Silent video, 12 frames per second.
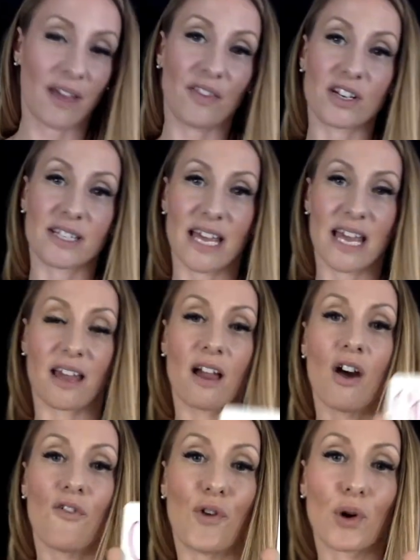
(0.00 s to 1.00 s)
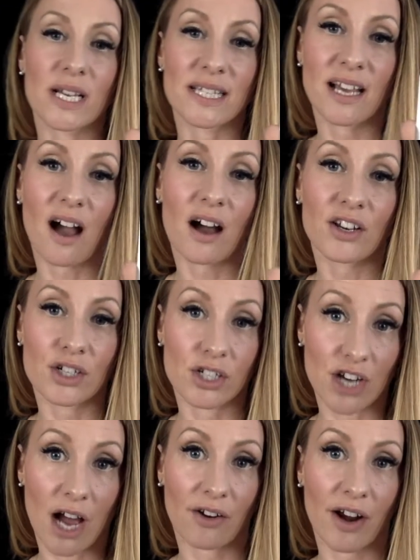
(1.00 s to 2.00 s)
And they're saying focusing on your
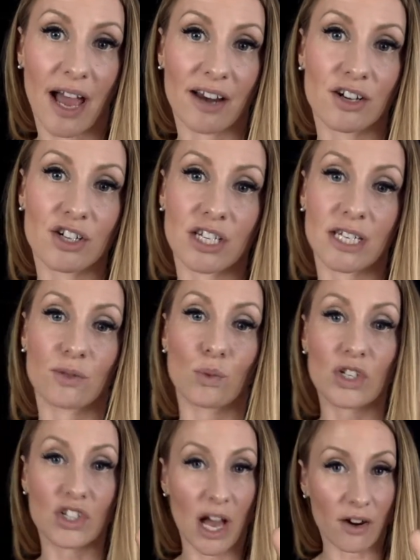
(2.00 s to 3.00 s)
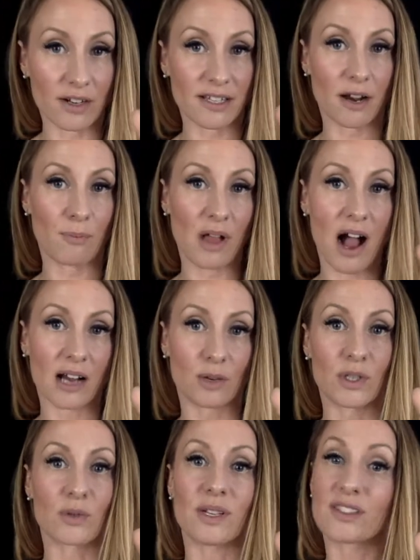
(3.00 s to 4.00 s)
chakra energies, which chakras are blocked,
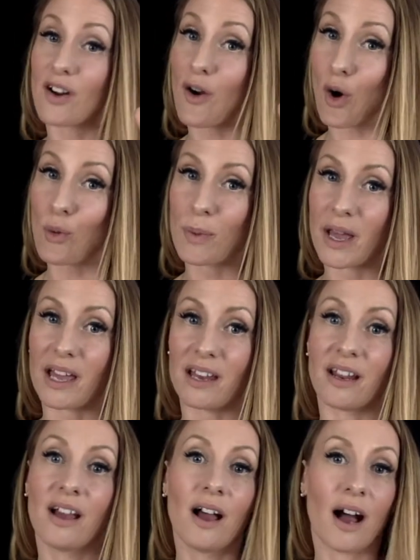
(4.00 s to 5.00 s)
which ones are open,